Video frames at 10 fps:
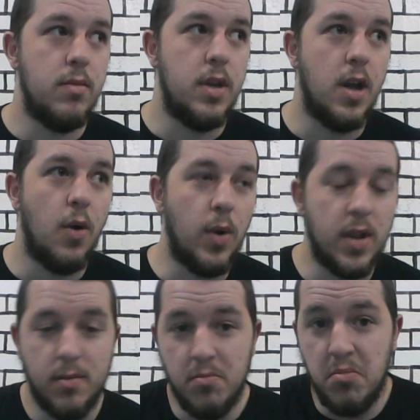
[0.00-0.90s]
you know,
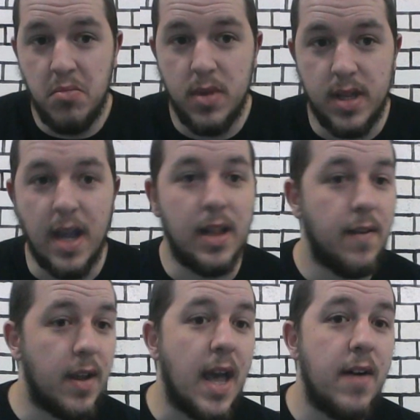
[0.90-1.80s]
when
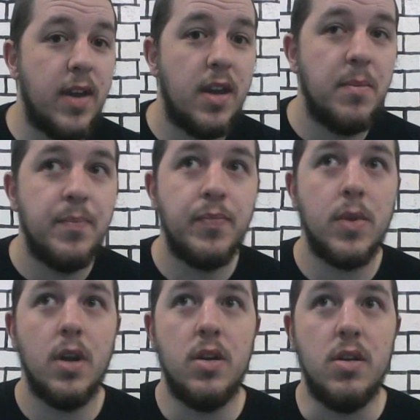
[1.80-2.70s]
deadlifting heavy,
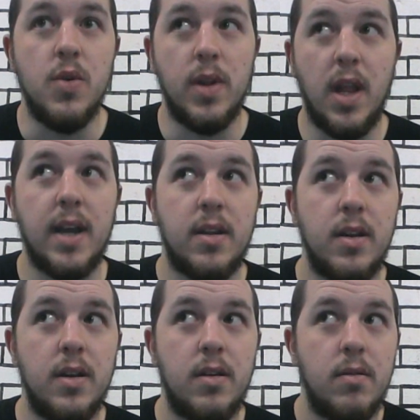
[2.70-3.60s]
you would like
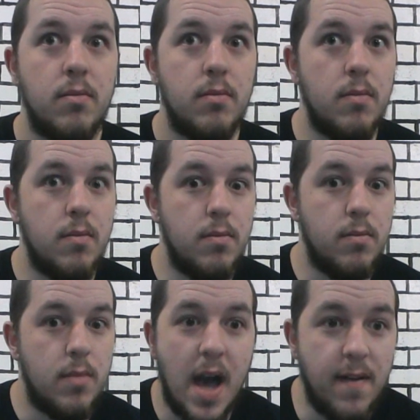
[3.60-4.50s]
to
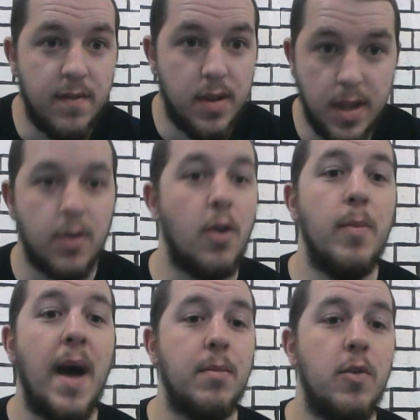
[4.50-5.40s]
have 0
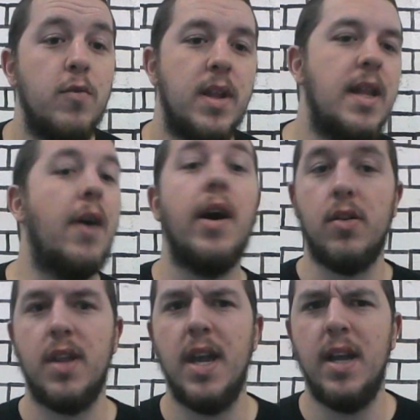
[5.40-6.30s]
back movement. Now, I
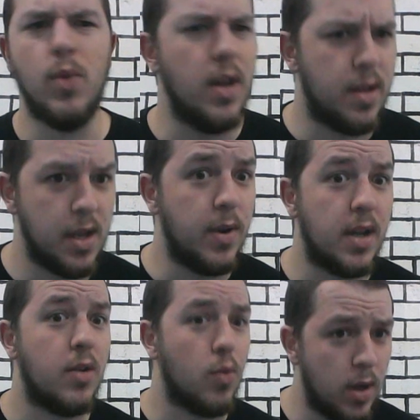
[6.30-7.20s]
understand realistically when you
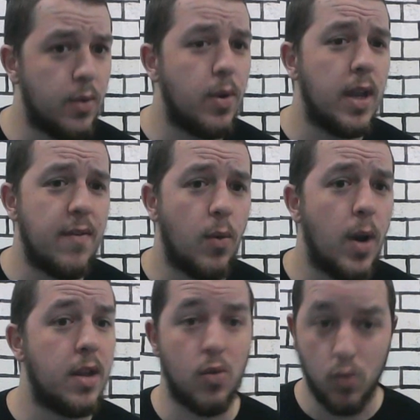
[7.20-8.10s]
get to really, really heavy
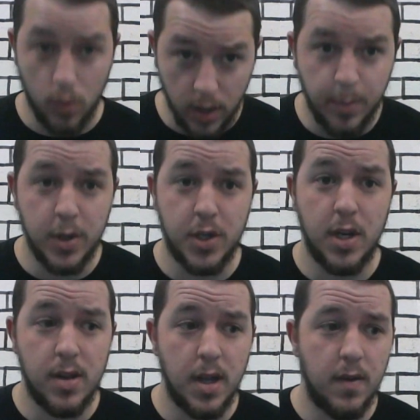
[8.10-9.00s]
weights and you're really pushing
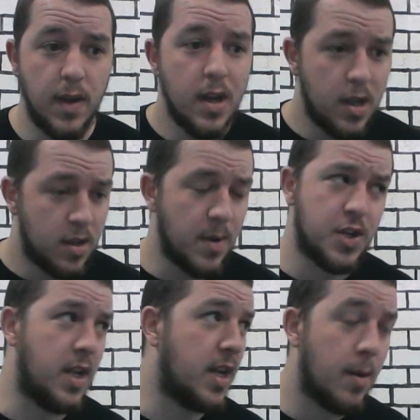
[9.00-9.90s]
yourself,
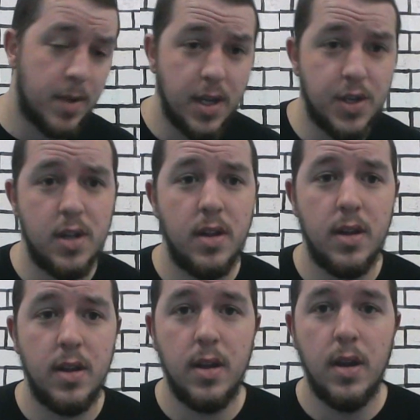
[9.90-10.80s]
especially in competition,
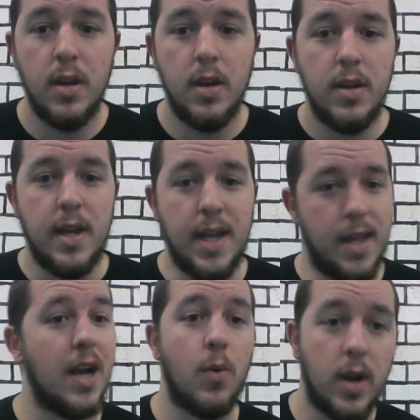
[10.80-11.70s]
it's
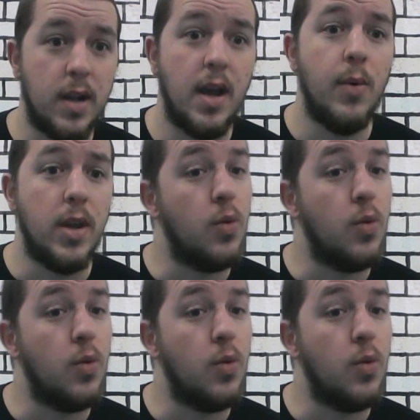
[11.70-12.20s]
not going to work out that way.